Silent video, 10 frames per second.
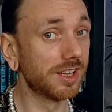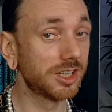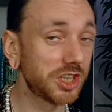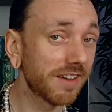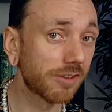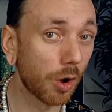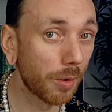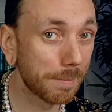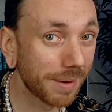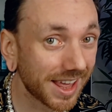Jeff
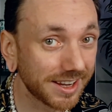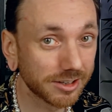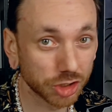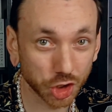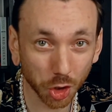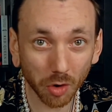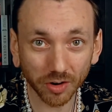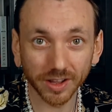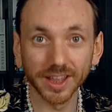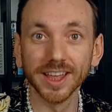Cohen played
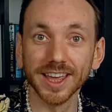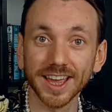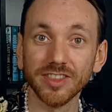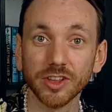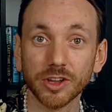Chunk in the